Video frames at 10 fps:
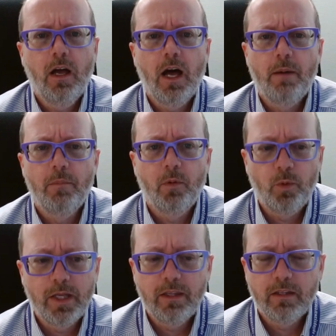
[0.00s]
um,
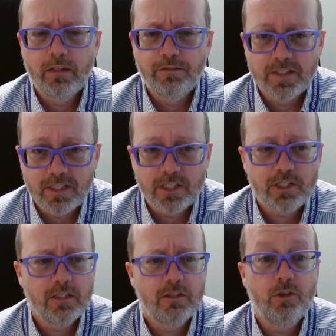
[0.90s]
with the
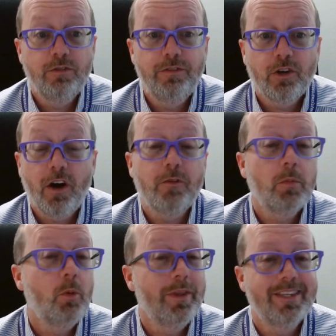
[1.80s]
physician? Do you feel
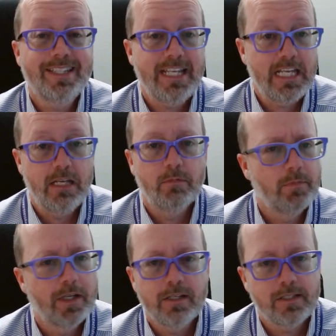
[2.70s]
comfortable with the team?
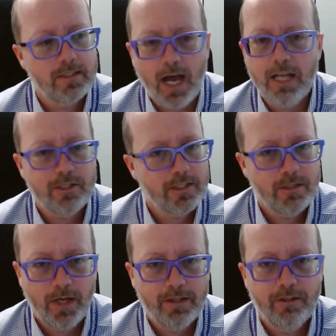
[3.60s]
Because it's not just
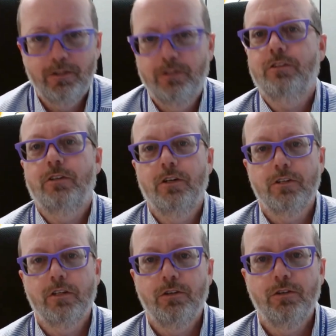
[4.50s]
about the
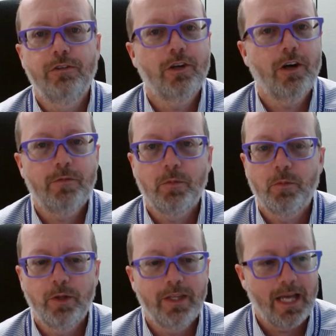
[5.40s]
neurosurgeon. Do you feel comfortable
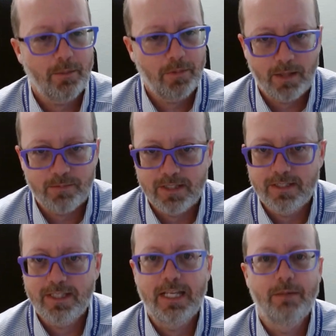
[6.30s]
with the epilepsy
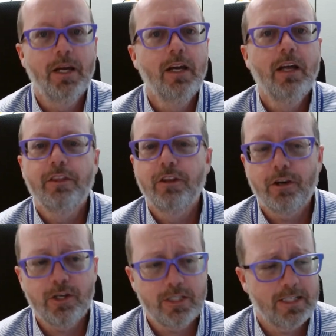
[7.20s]
team, the
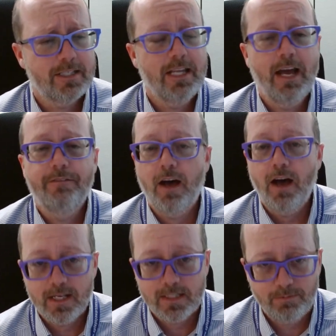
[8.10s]
nursing staff, the
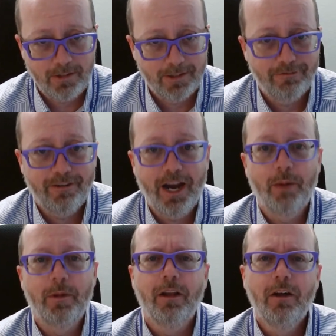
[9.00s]
hospital
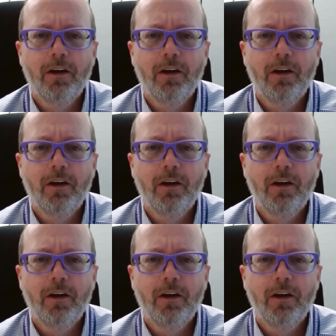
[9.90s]
environment,